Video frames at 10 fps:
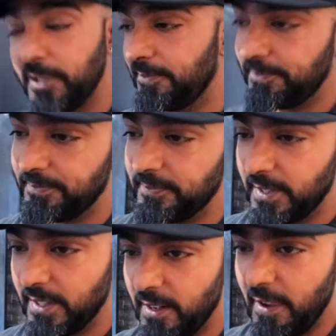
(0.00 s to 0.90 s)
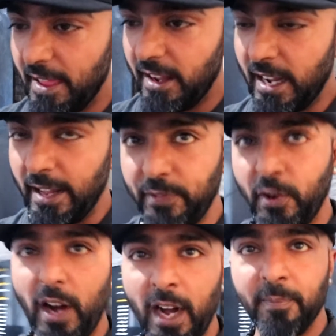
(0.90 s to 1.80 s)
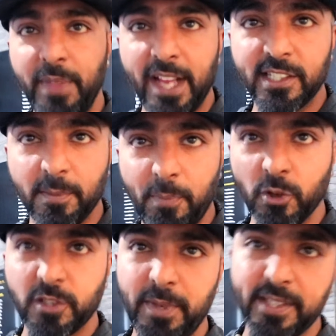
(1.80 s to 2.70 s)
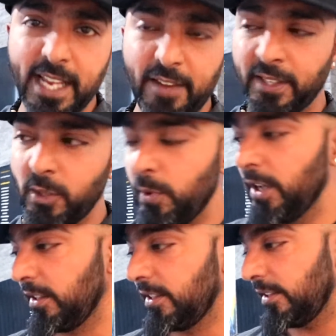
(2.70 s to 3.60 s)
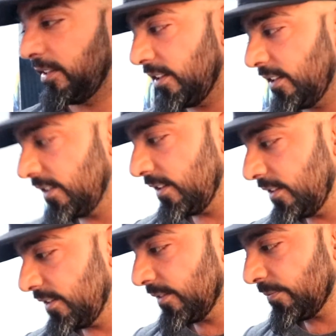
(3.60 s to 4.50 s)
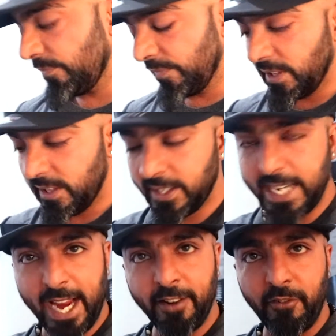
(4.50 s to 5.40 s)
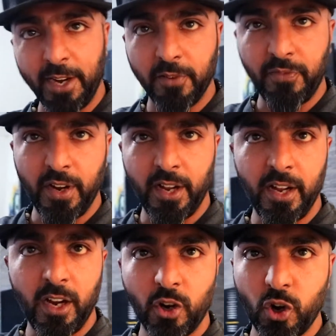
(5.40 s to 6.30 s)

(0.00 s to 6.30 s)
I thought I'm there supposed to be saving the world getting rid of uh, a